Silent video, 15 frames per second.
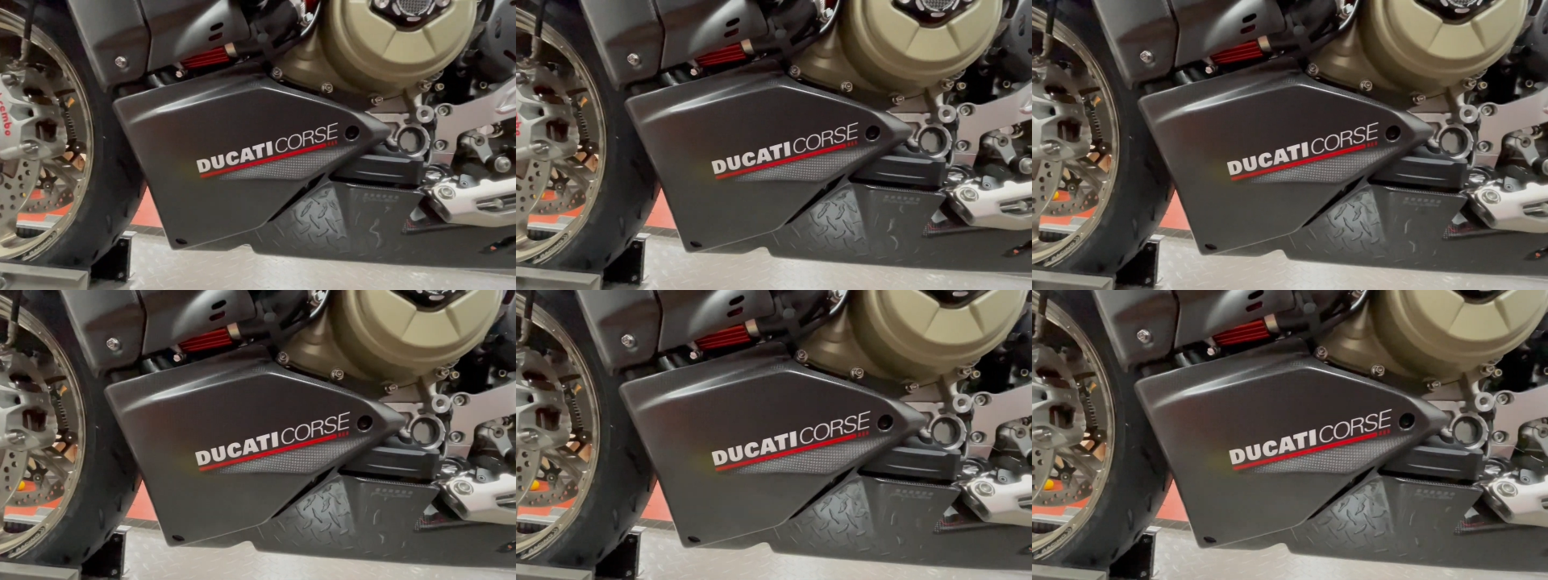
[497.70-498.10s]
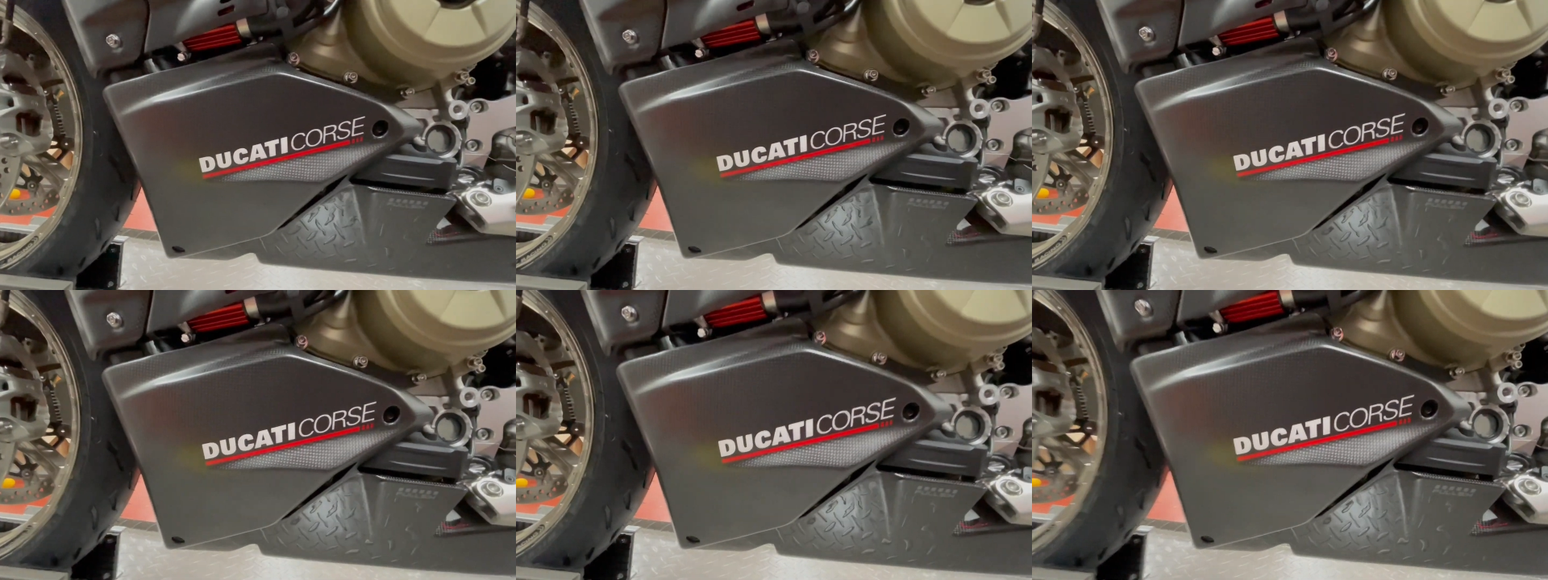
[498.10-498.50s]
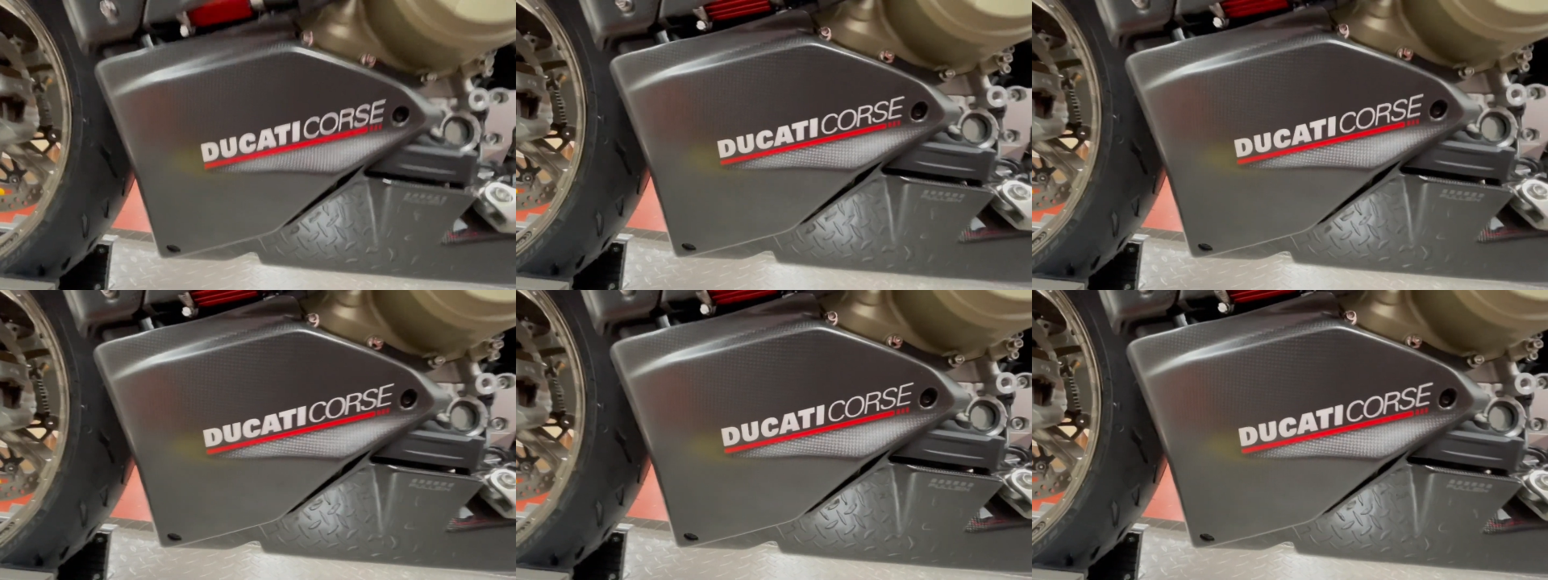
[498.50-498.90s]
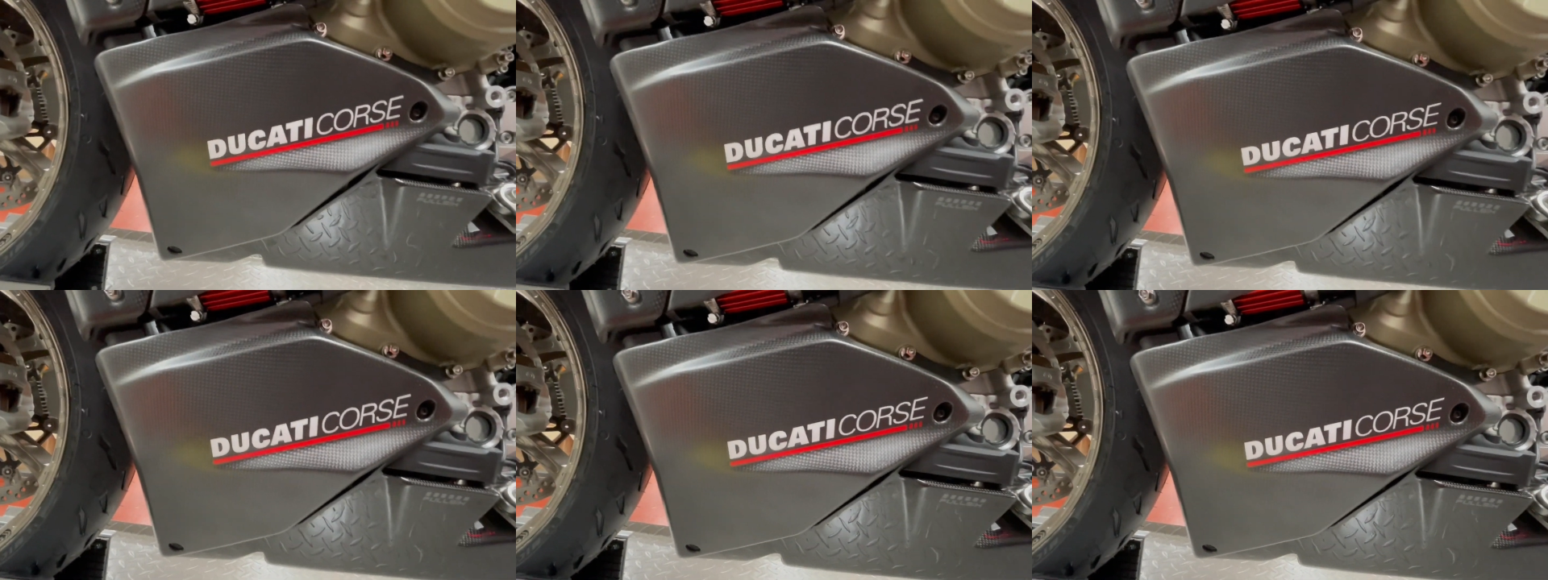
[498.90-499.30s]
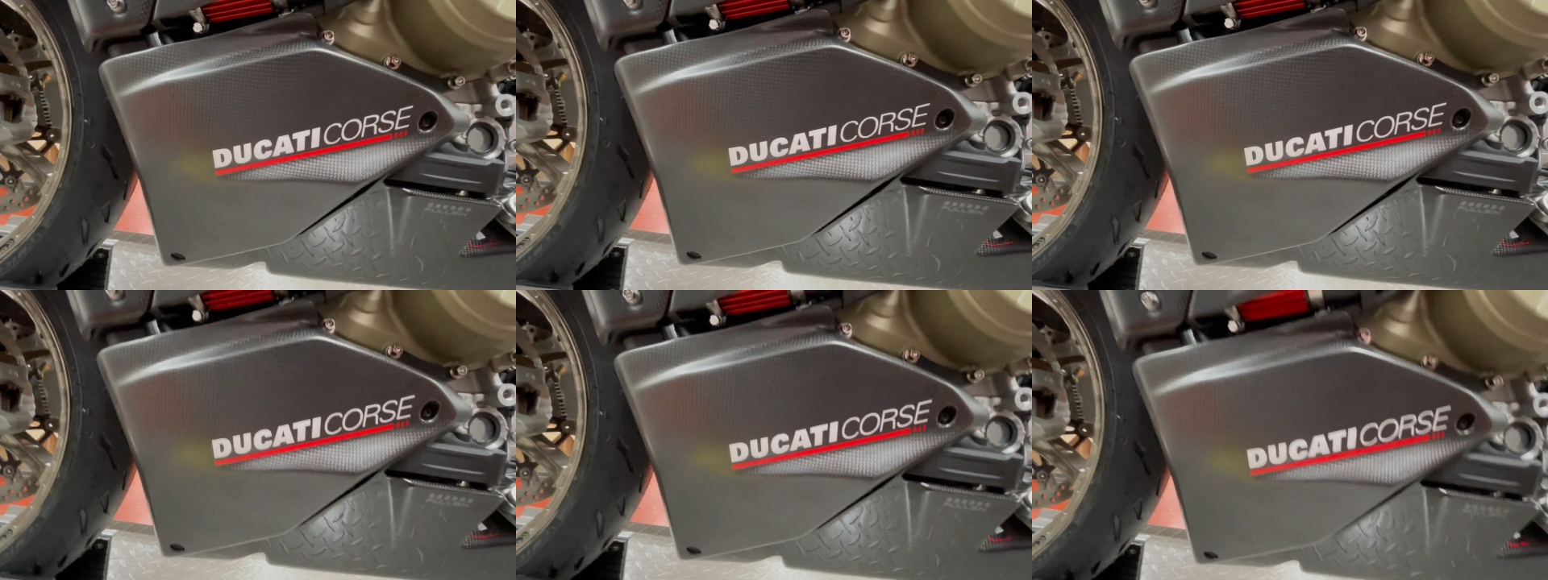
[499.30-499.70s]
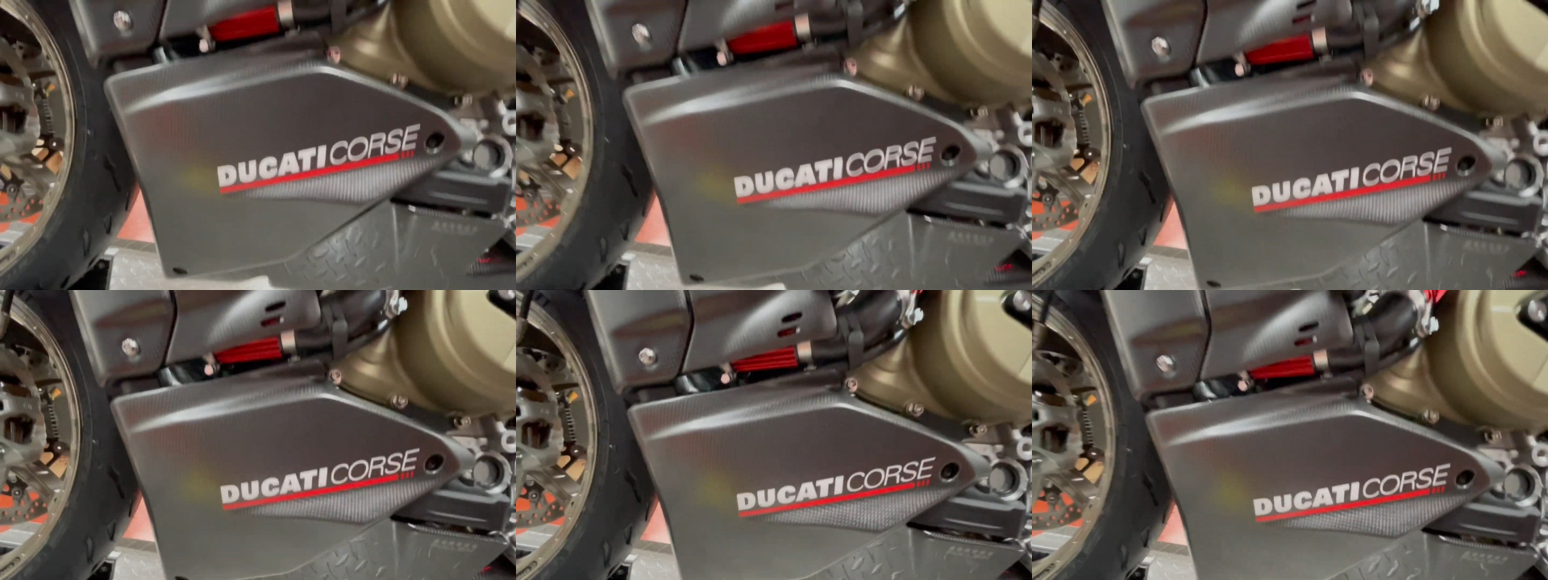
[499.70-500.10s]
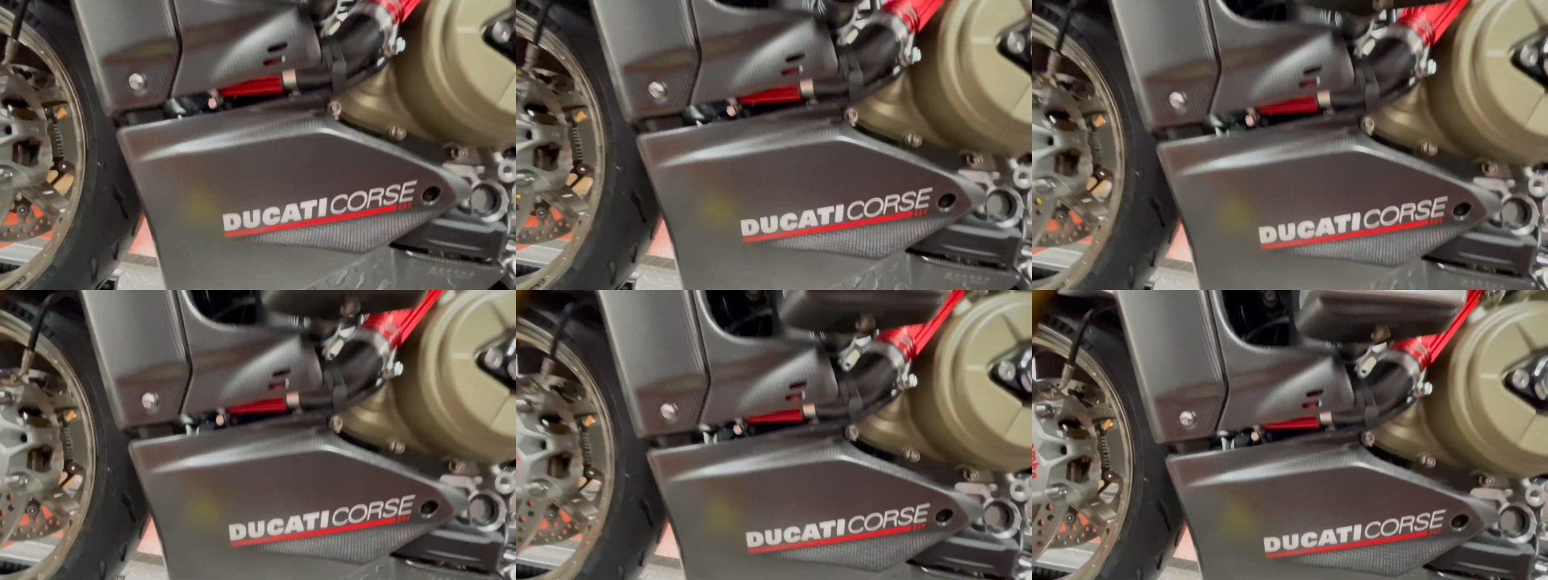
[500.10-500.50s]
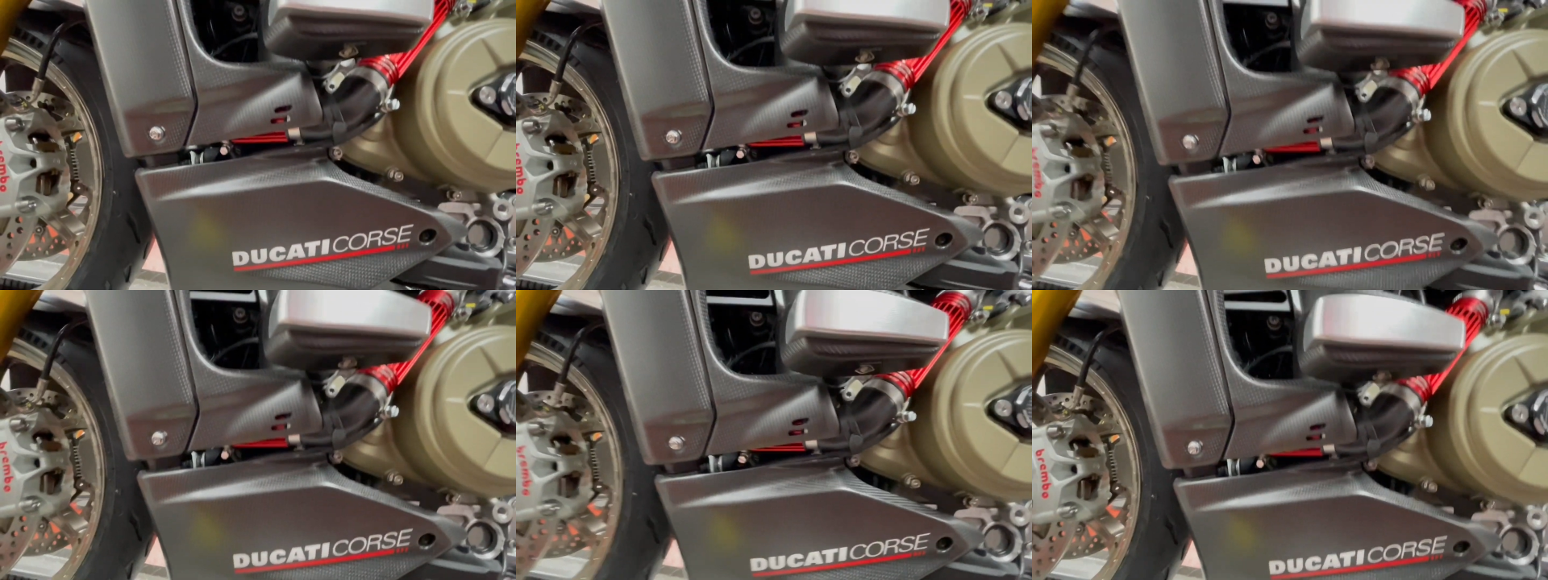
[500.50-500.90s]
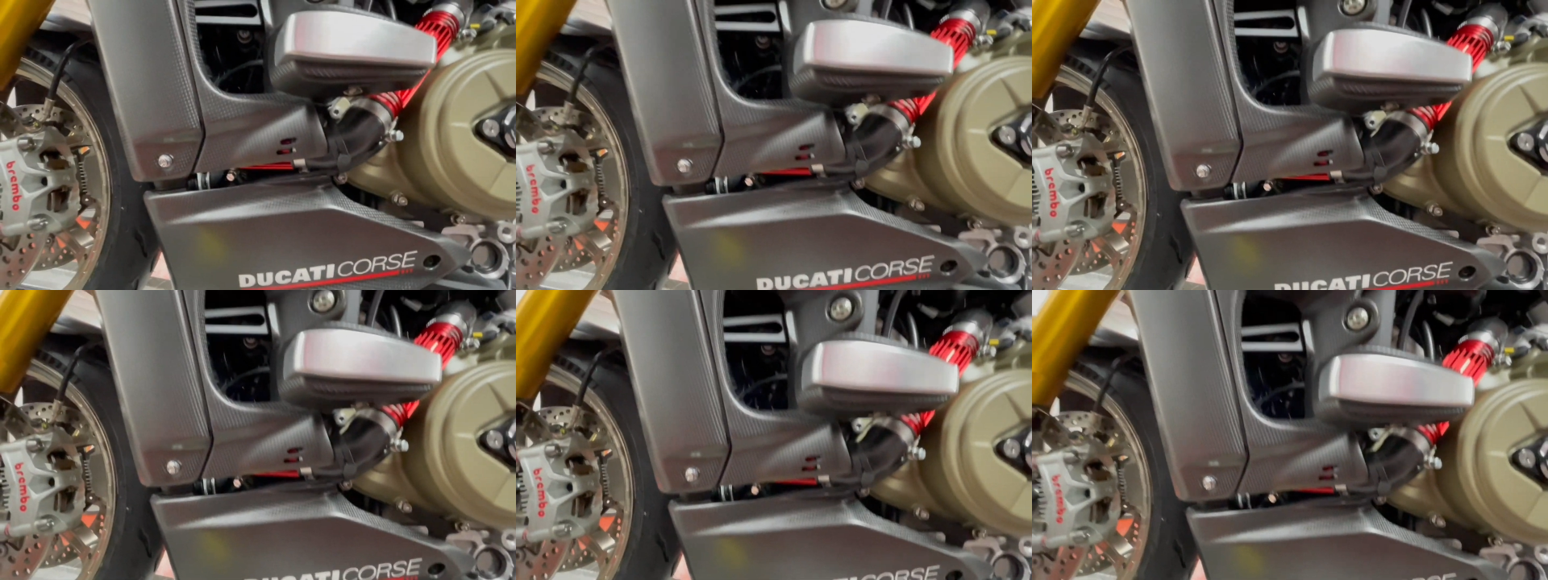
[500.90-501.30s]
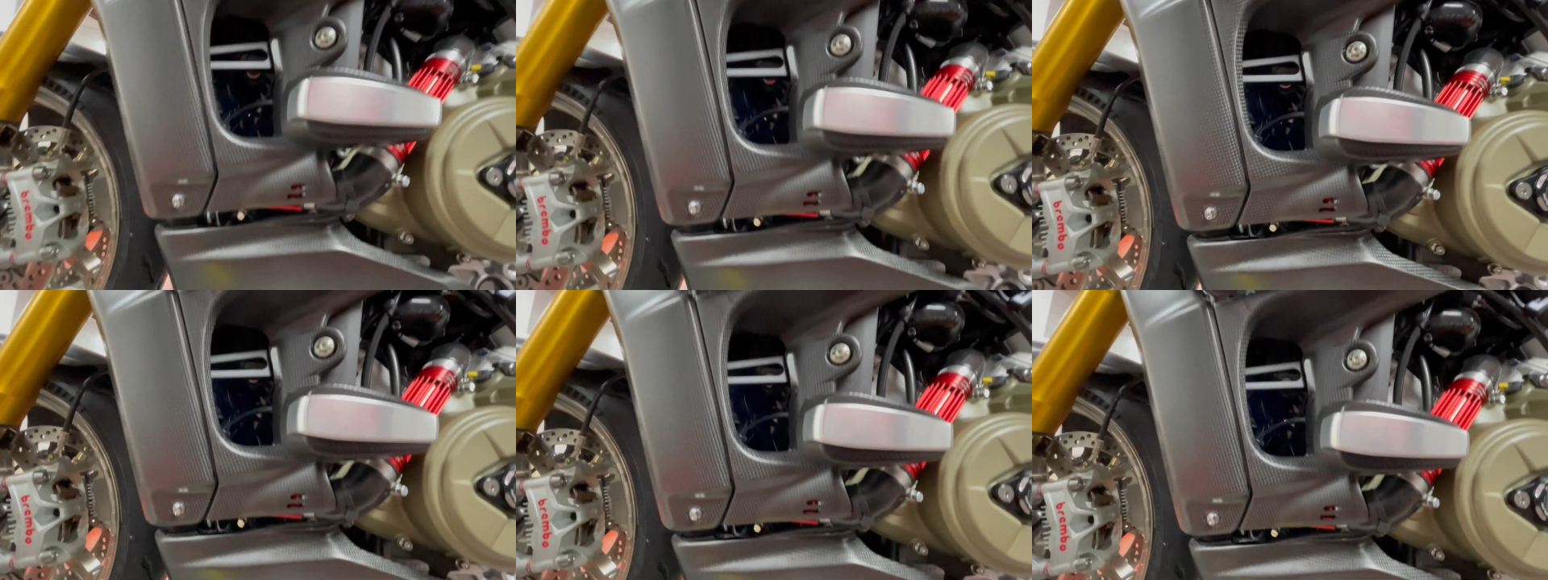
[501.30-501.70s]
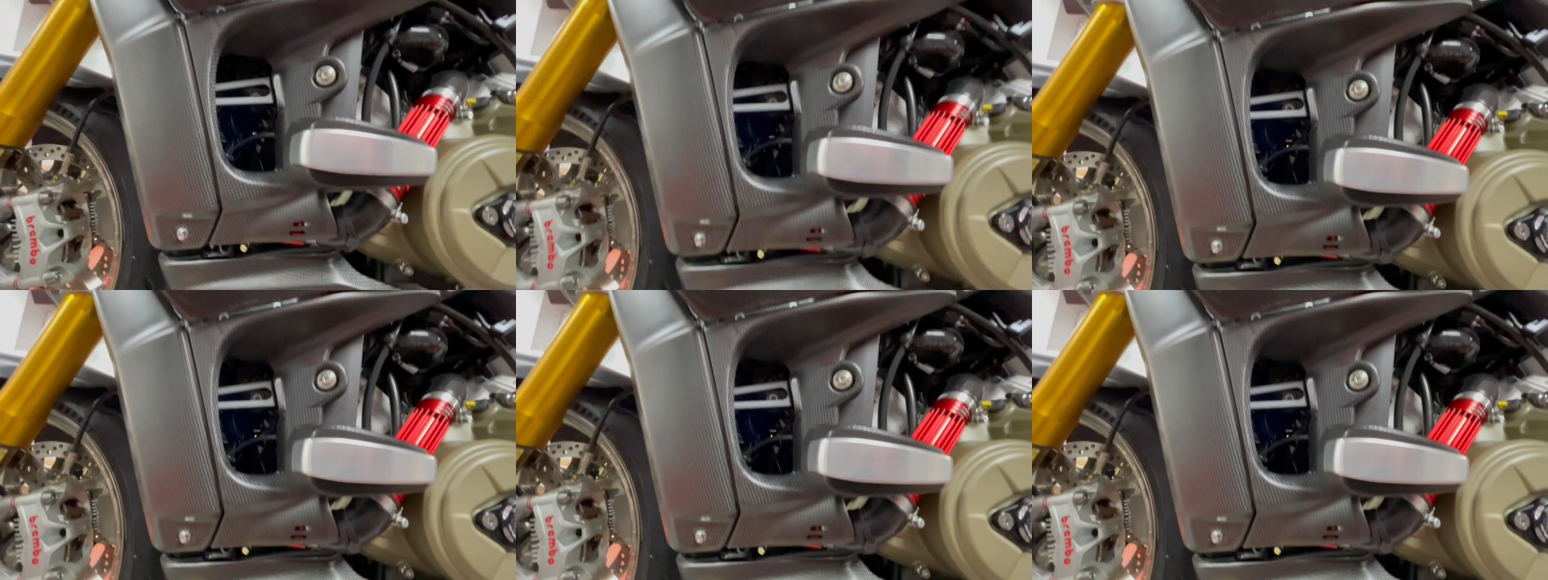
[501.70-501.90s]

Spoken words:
No face is visible, so there are no lips to read.